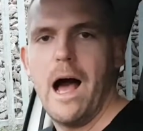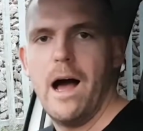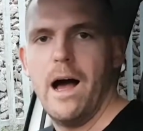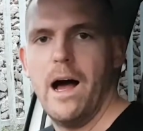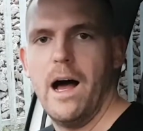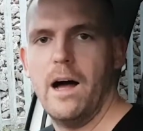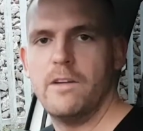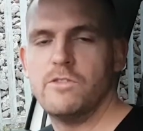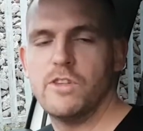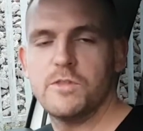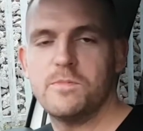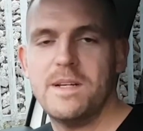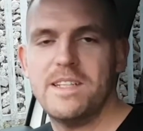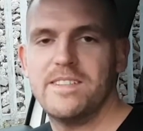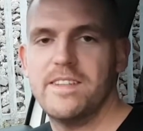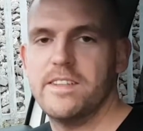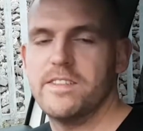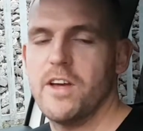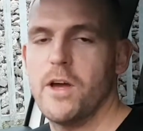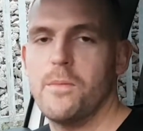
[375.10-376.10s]
I've just missed
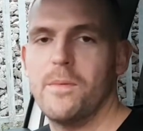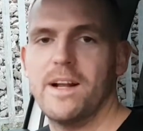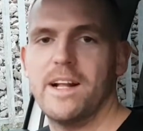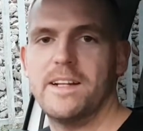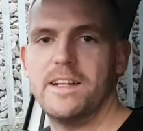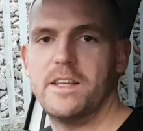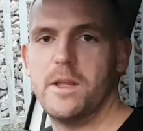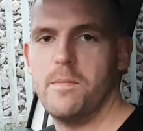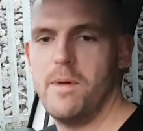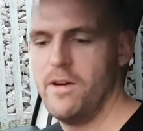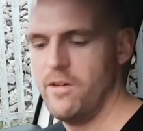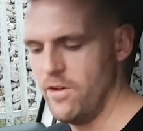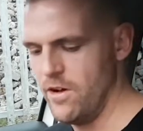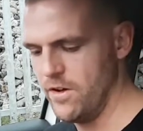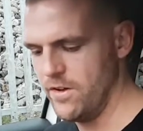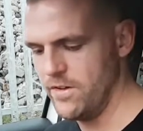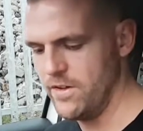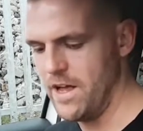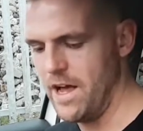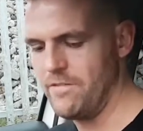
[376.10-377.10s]
this out when I did the mirror.
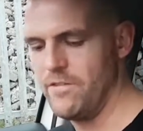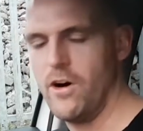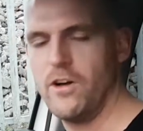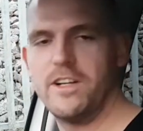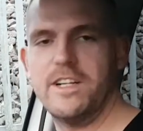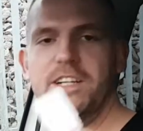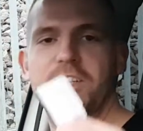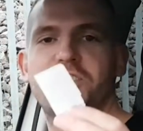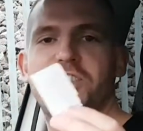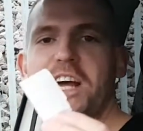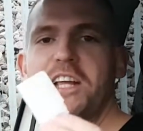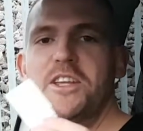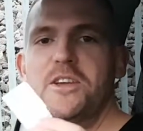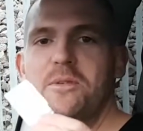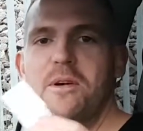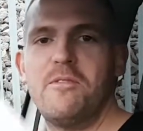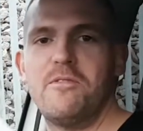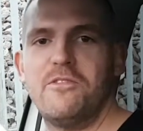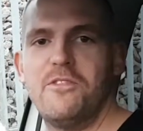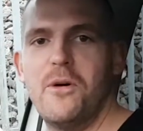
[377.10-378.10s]
I've ordered a genuine
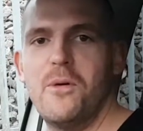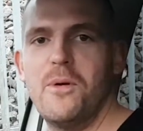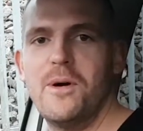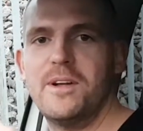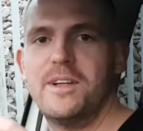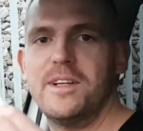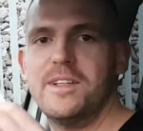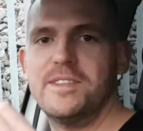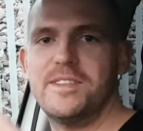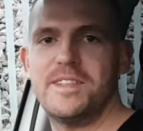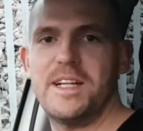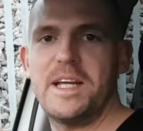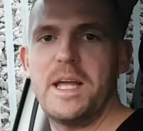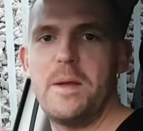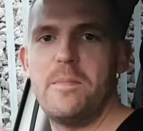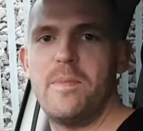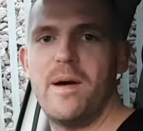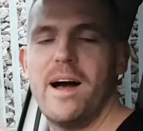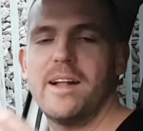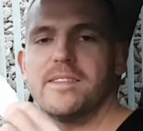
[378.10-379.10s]
Forward sticky
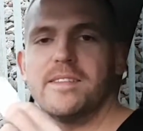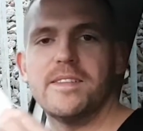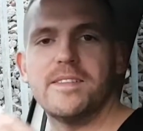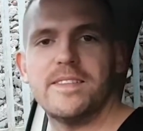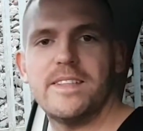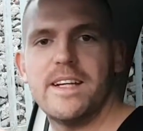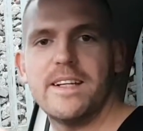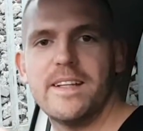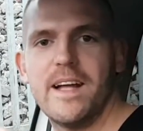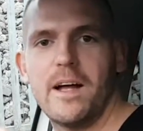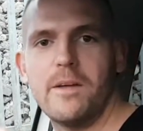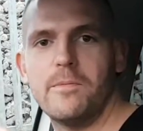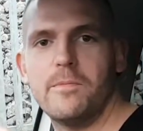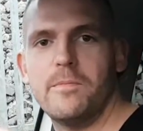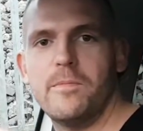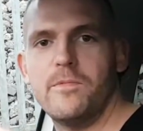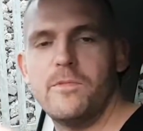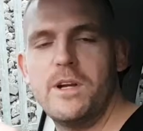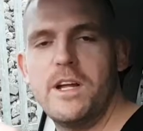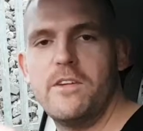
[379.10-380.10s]
pad to stick that
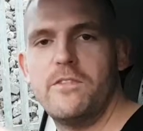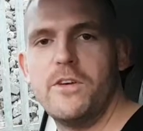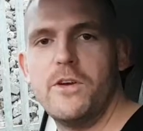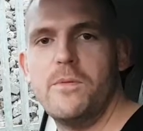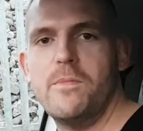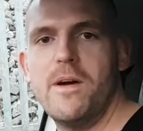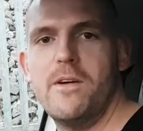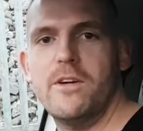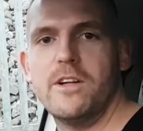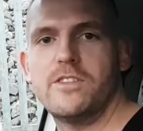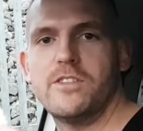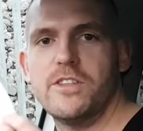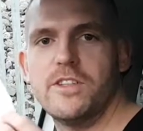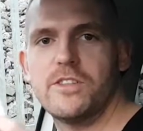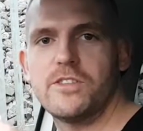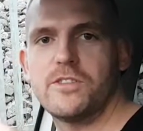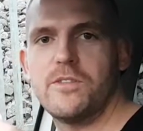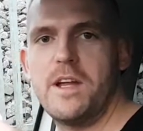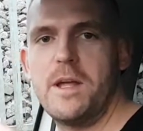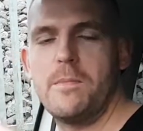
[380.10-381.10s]
rear view mirror to the
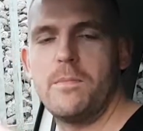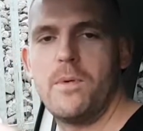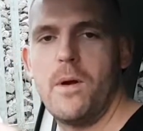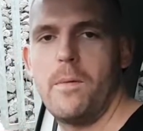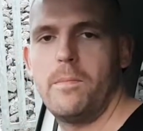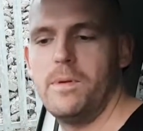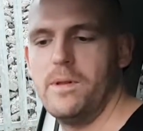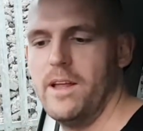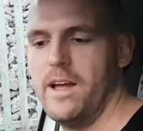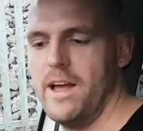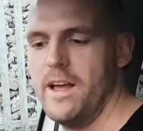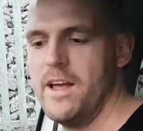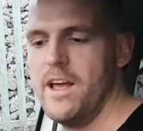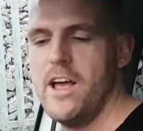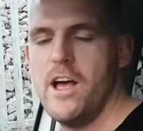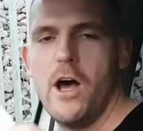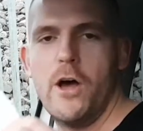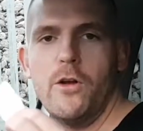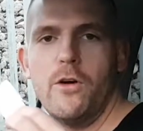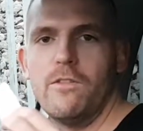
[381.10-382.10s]
screen properly,
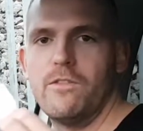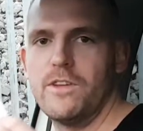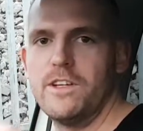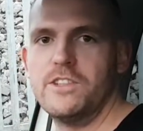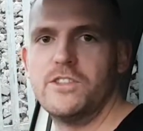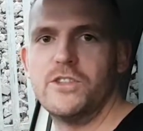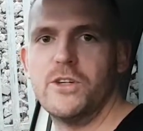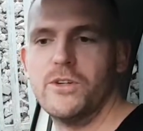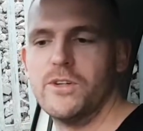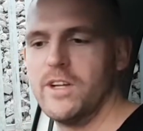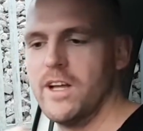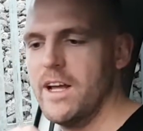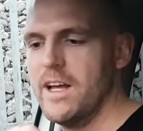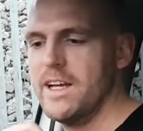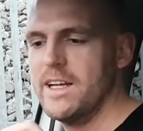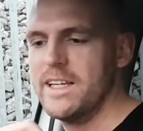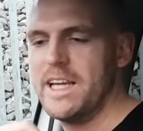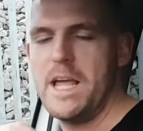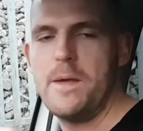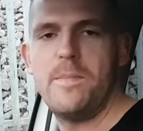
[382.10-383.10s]
and hopefully it should
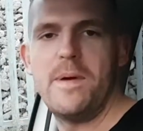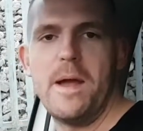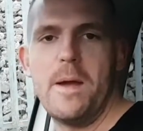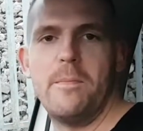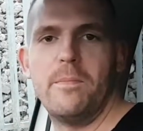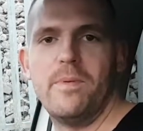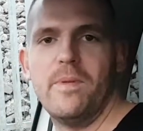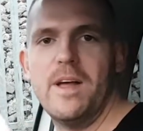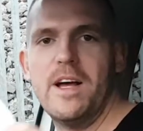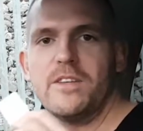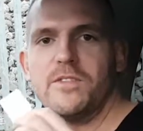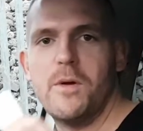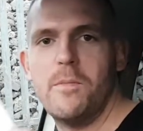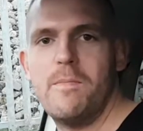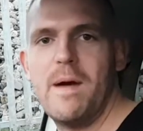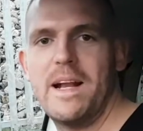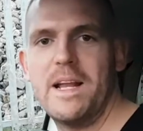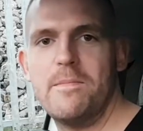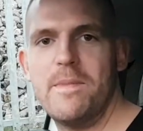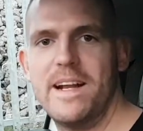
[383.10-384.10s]
keep it in place for
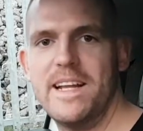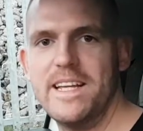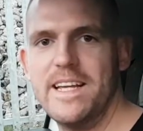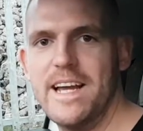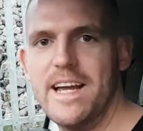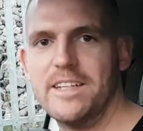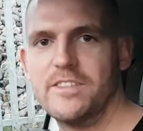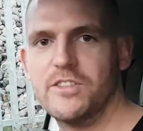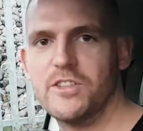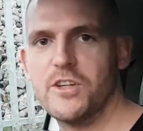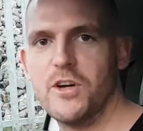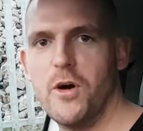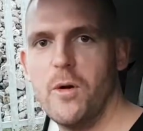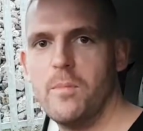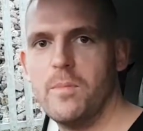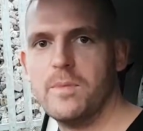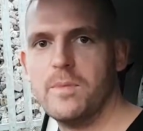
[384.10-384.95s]
many, many years to come.